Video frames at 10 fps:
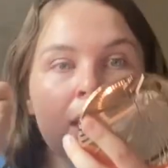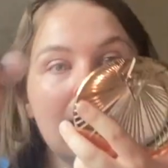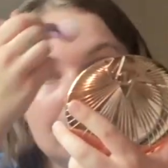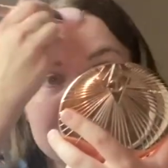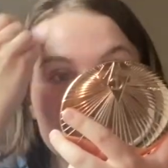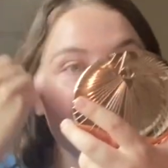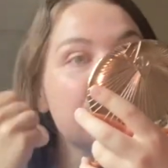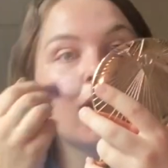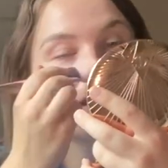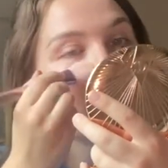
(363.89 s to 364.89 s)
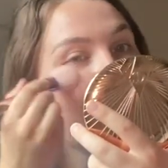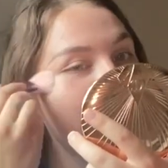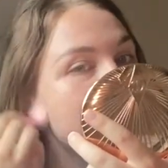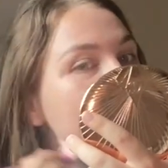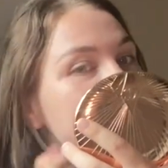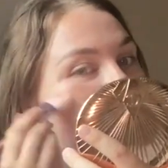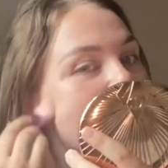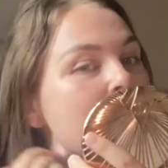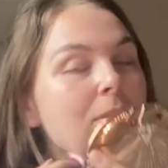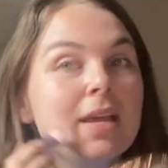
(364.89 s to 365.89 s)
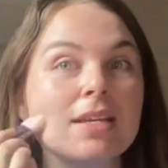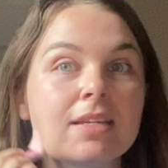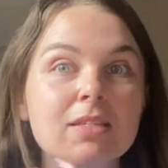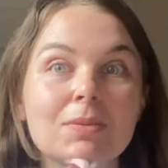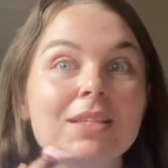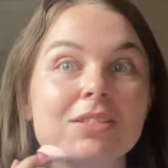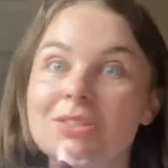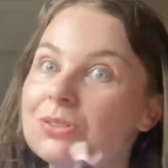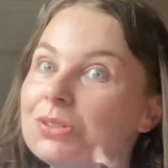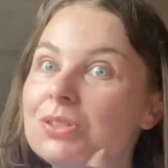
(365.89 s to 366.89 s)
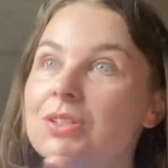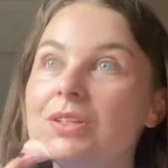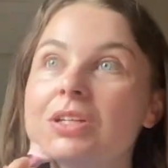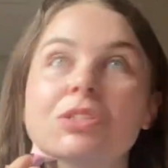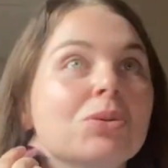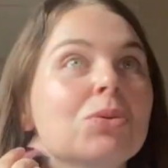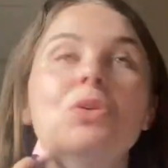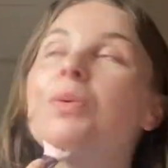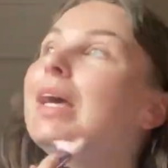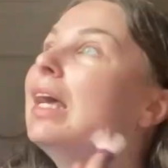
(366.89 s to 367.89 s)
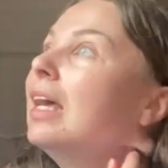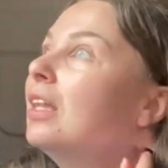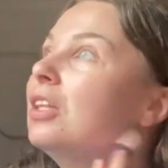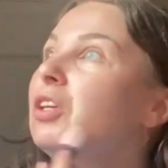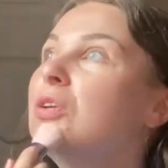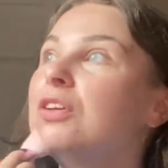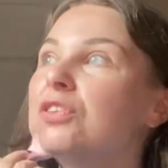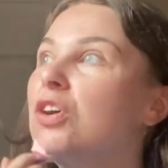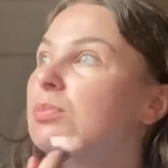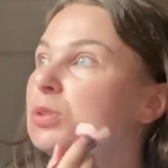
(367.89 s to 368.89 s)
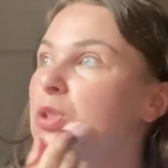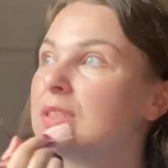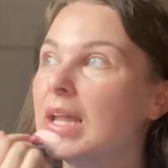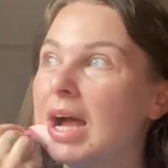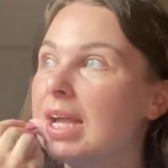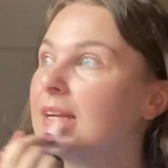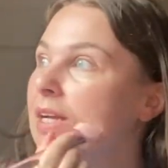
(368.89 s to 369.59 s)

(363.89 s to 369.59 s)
I mean, if I can find a place where there's a school where the uniform's just like